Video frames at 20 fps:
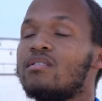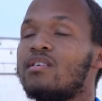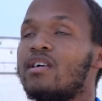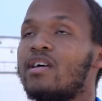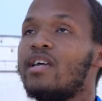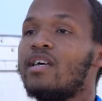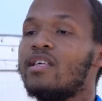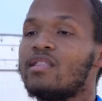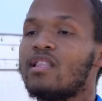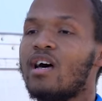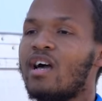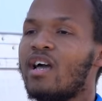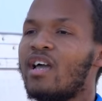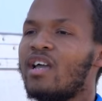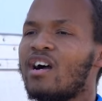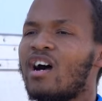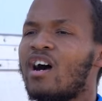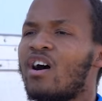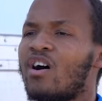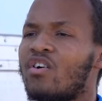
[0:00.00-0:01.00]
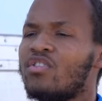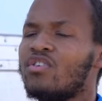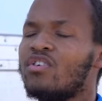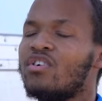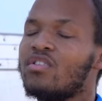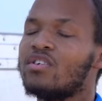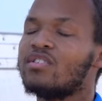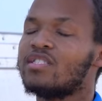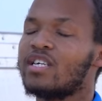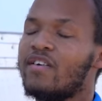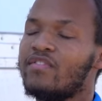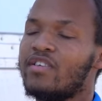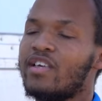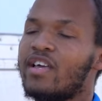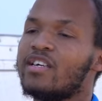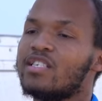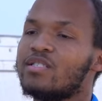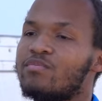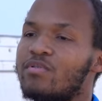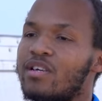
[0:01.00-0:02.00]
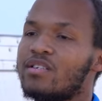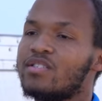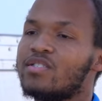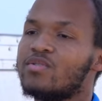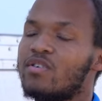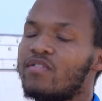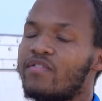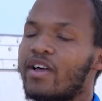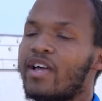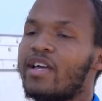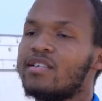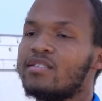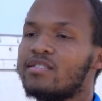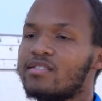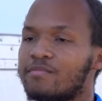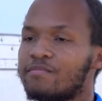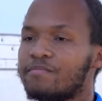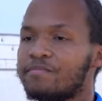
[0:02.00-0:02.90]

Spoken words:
and like all the other safety aspects Swift has.